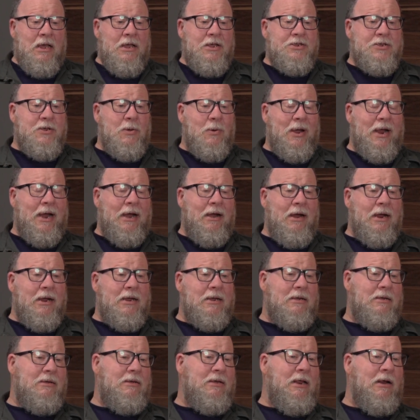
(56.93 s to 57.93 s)
So Eric,
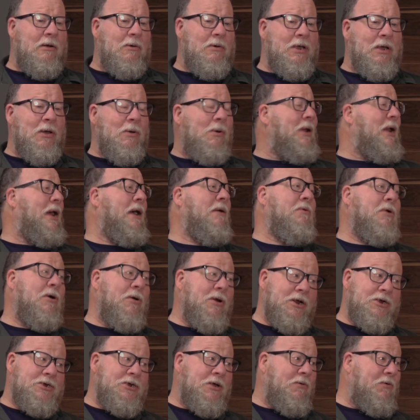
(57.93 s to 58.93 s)
you and I have
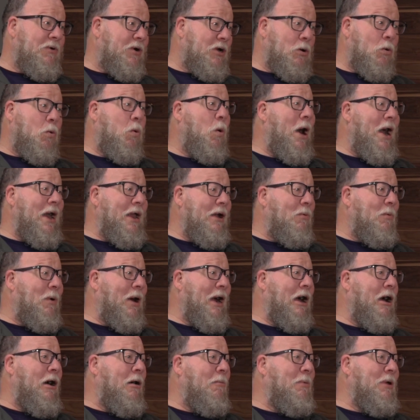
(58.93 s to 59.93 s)
known each other for quite a
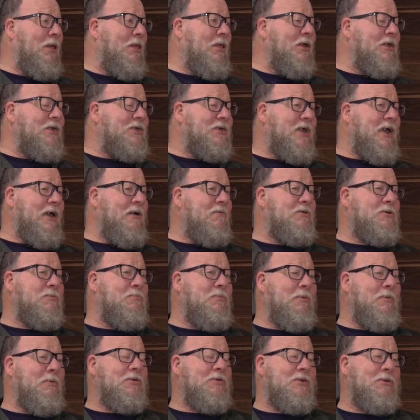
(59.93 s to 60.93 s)
while, but let's give
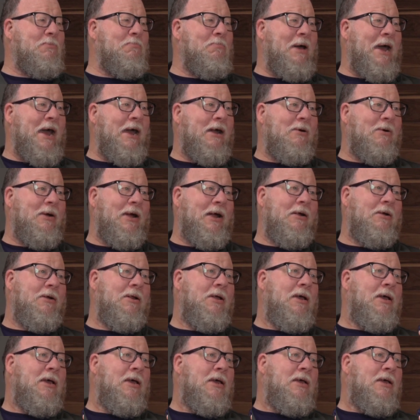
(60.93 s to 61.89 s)
some some background.